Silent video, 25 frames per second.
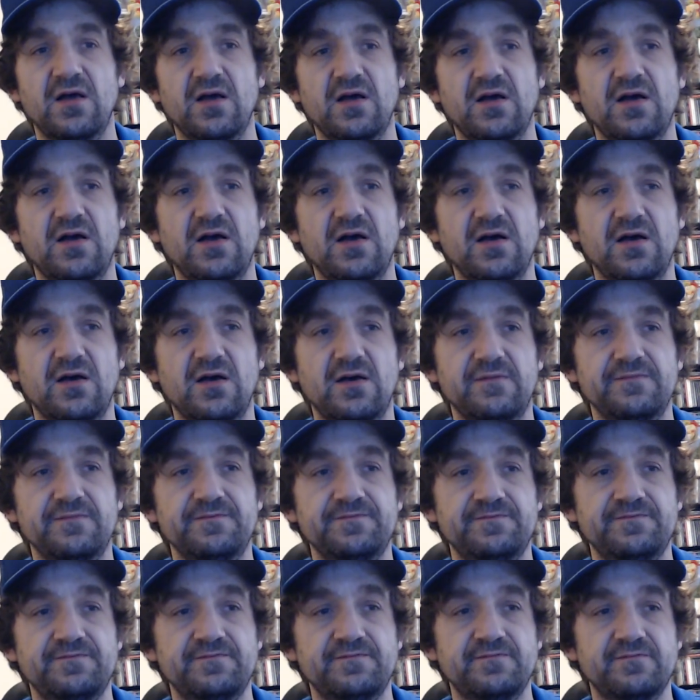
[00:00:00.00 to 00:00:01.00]
Um,
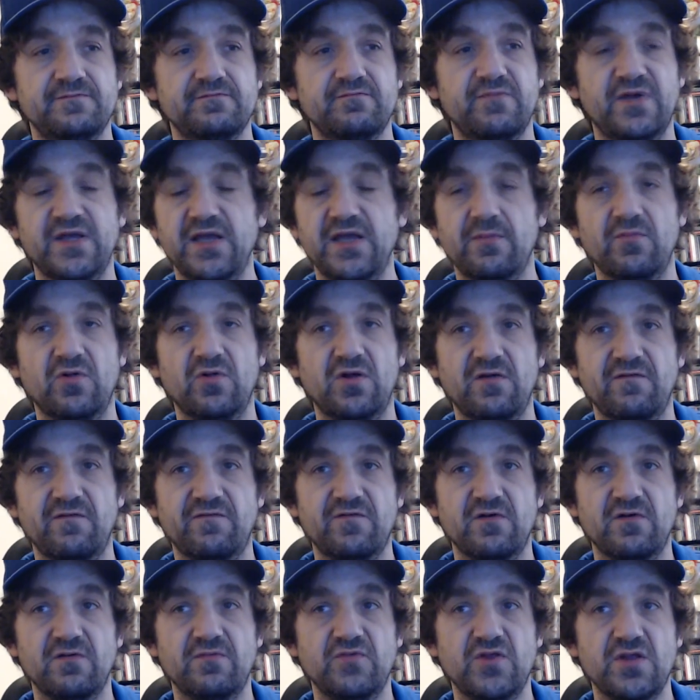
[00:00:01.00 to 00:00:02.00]
but yeah, I'm looking
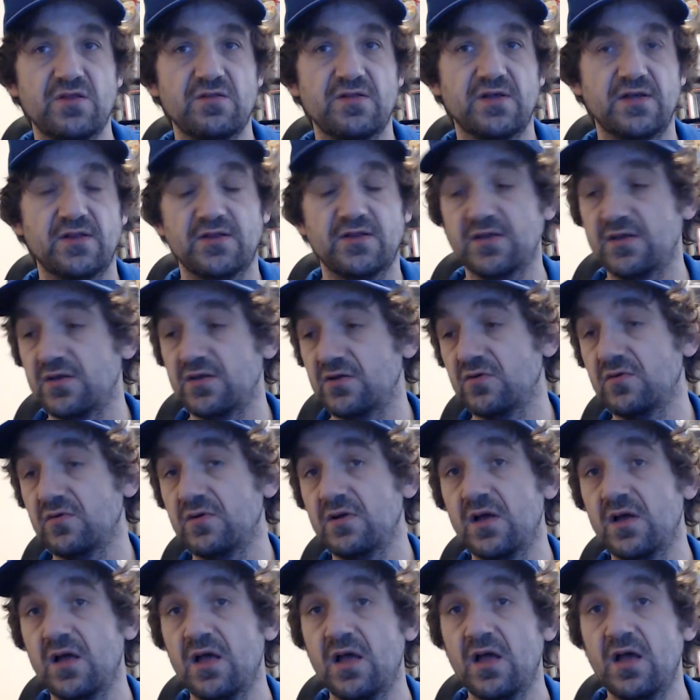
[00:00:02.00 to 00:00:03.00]
for just things to do.
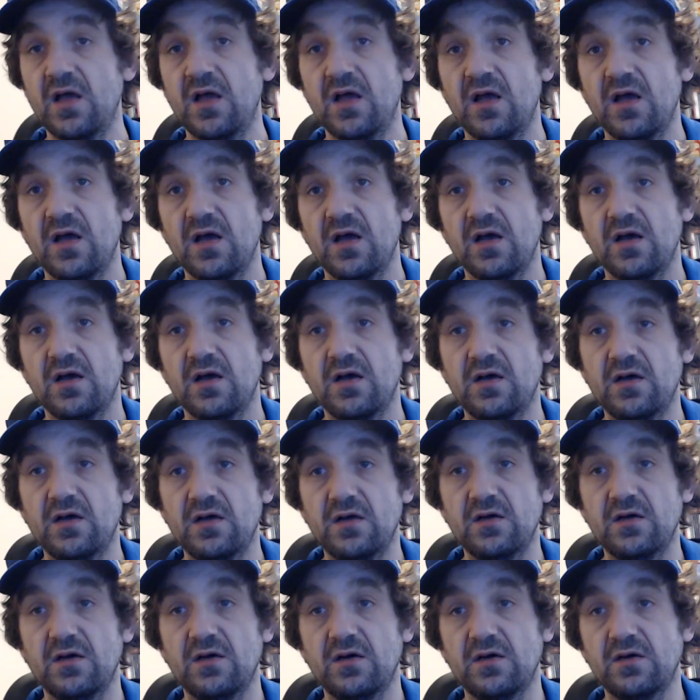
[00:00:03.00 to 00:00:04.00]

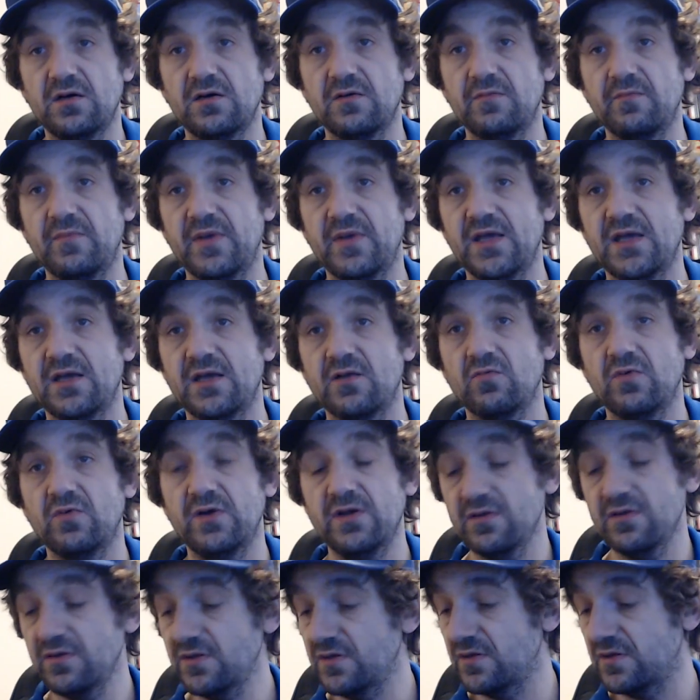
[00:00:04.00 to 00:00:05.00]
Oh man, what
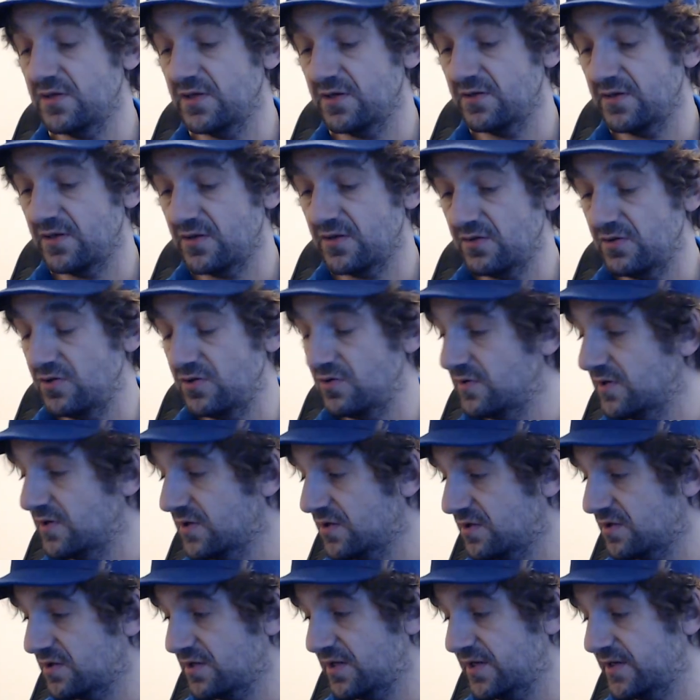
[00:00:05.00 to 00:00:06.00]
else is there that's new and
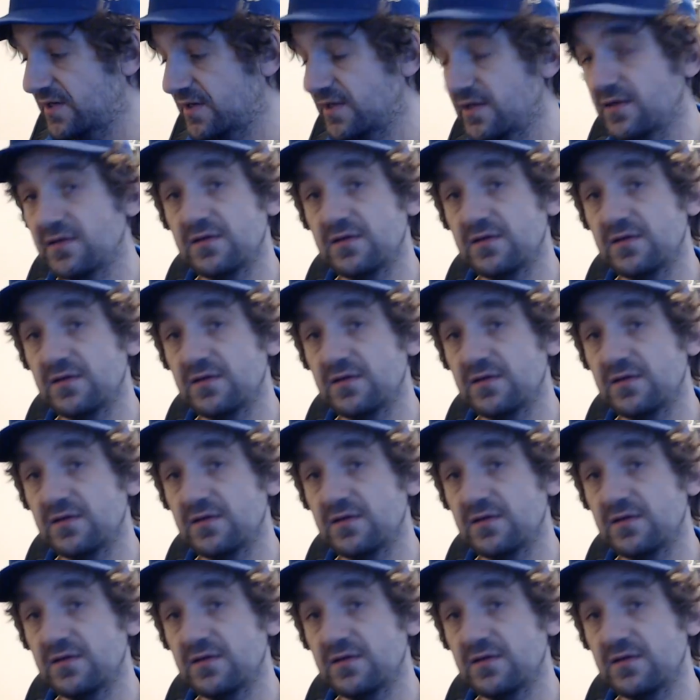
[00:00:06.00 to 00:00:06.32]
exciting?